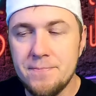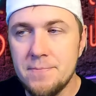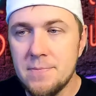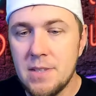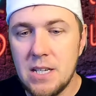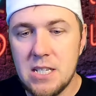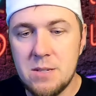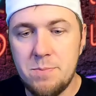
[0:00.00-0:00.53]

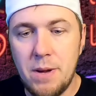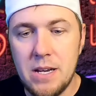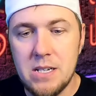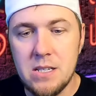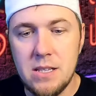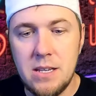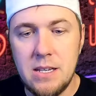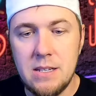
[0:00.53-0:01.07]

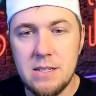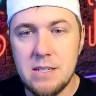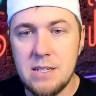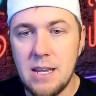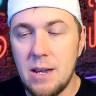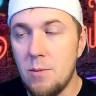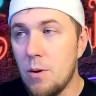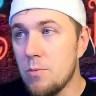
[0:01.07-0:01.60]
especially
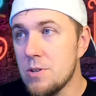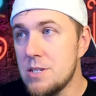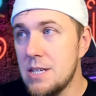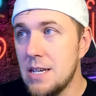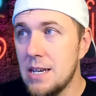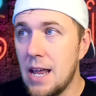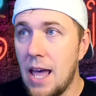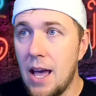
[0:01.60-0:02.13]
seeing what we're
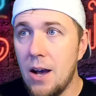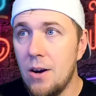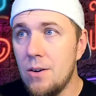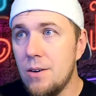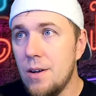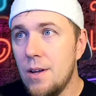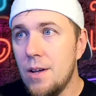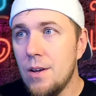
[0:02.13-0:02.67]
seeing now
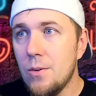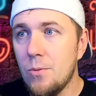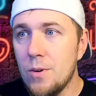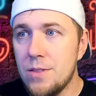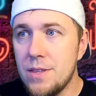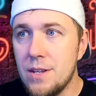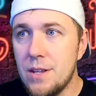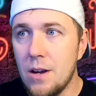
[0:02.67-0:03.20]

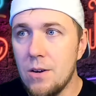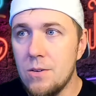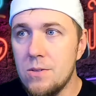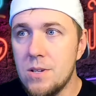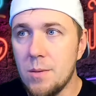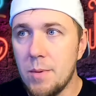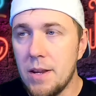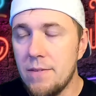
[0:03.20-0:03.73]
with the
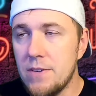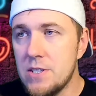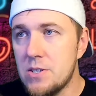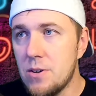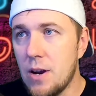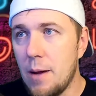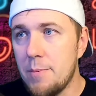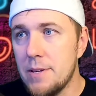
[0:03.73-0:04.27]
Doge. I mean, if it's
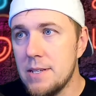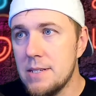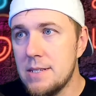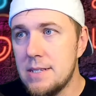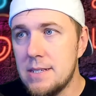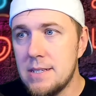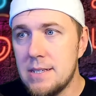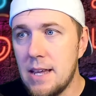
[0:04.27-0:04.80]
dropping
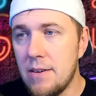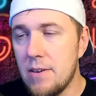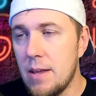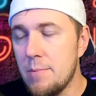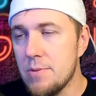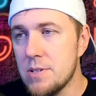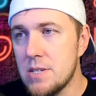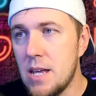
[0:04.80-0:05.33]
seven,
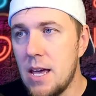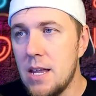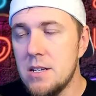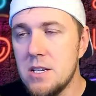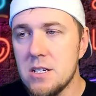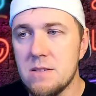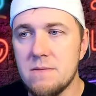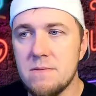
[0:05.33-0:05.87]
eight percent,
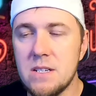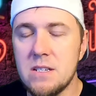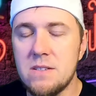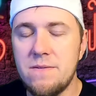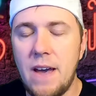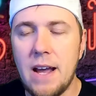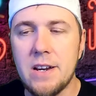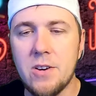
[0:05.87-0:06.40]
just just
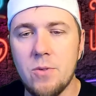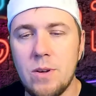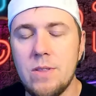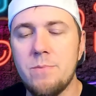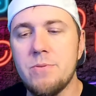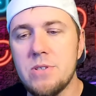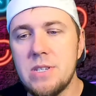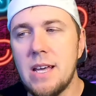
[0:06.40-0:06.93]
factor in
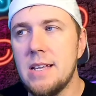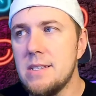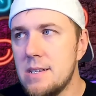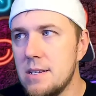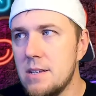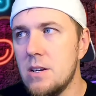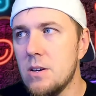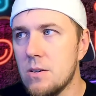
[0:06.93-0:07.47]
the percents
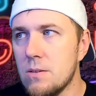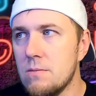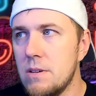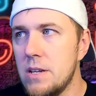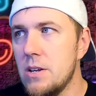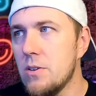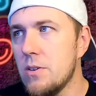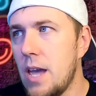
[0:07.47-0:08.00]
into your
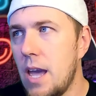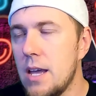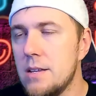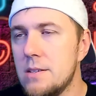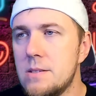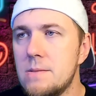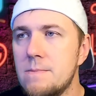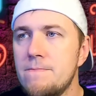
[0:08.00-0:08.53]
into your
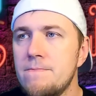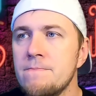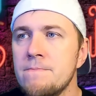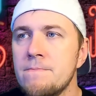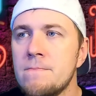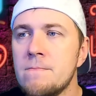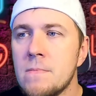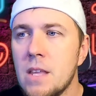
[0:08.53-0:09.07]
gains,
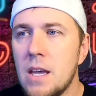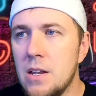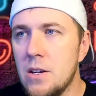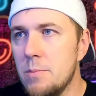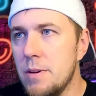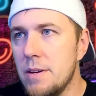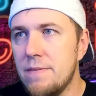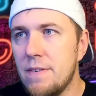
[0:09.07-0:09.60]
and
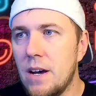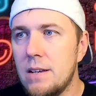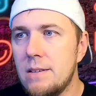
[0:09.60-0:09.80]
you'll be fine.